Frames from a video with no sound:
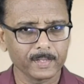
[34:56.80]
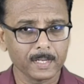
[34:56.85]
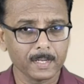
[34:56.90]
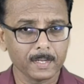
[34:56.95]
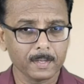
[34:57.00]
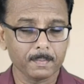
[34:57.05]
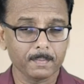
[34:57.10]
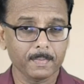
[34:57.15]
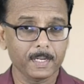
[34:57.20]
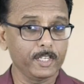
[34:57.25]

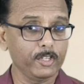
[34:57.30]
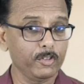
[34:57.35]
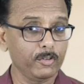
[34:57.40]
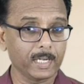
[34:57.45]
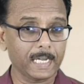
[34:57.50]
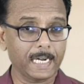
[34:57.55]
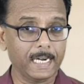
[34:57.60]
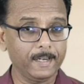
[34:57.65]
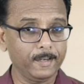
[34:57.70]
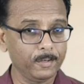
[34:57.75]
But you
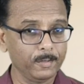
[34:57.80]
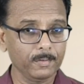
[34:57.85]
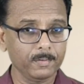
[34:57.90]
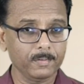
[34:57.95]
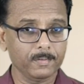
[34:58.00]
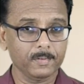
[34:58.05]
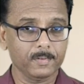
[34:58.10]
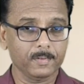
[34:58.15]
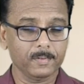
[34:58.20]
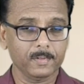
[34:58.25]
can
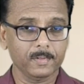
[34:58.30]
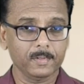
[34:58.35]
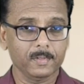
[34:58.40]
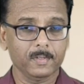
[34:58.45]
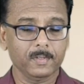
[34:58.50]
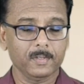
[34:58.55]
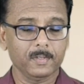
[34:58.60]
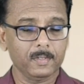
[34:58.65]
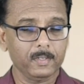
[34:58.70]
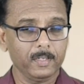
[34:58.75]
do
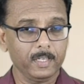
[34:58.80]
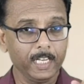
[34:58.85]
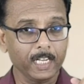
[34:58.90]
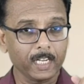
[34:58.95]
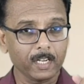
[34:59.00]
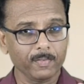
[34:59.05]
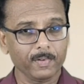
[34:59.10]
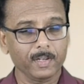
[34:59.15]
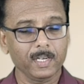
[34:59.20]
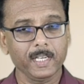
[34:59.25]

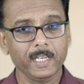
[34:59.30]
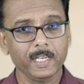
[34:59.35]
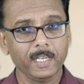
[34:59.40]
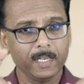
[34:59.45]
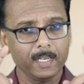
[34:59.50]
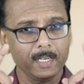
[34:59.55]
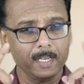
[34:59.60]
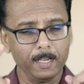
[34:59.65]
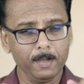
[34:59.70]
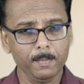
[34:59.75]

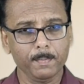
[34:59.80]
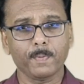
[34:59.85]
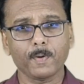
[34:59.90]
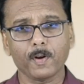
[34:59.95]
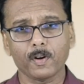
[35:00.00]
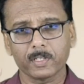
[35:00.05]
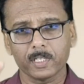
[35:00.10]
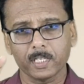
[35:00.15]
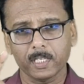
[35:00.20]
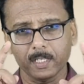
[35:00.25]
equally
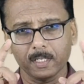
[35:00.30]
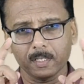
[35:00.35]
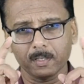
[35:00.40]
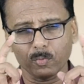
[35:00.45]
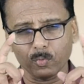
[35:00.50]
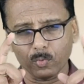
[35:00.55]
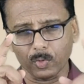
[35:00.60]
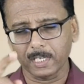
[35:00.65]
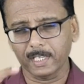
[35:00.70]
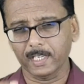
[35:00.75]
important
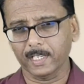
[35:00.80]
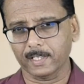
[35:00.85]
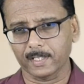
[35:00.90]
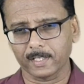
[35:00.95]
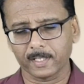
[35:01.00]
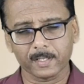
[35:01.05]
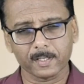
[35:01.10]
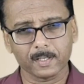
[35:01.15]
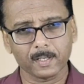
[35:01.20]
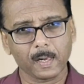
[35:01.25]

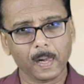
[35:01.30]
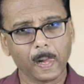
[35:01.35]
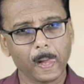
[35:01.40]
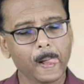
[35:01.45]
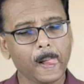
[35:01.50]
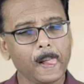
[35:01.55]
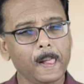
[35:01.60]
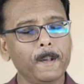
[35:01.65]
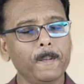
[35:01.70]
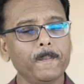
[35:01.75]
wonders
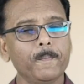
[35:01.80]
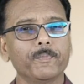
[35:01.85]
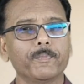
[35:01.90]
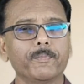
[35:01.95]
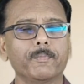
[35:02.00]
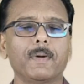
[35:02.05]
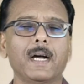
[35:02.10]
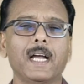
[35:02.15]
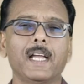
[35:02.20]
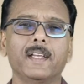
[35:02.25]

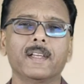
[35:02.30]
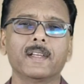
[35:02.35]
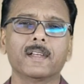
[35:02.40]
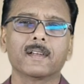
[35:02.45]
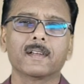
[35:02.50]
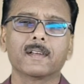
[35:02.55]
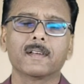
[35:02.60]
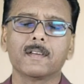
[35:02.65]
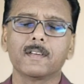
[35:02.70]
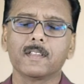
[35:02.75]
by
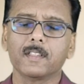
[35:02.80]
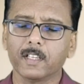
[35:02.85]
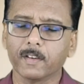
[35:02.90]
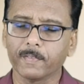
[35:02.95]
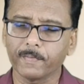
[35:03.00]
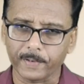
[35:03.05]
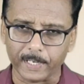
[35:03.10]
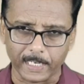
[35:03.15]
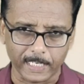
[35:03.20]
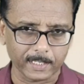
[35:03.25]
the
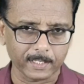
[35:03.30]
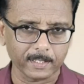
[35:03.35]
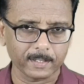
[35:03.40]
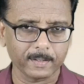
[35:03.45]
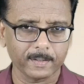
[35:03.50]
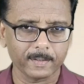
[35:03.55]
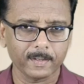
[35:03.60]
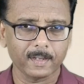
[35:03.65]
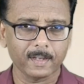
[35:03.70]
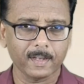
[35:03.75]
faith
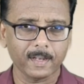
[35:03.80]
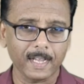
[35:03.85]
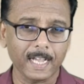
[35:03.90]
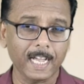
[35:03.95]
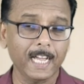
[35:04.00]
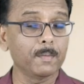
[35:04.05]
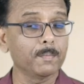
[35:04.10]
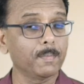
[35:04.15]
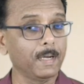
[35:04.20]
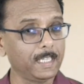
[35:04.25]
and by the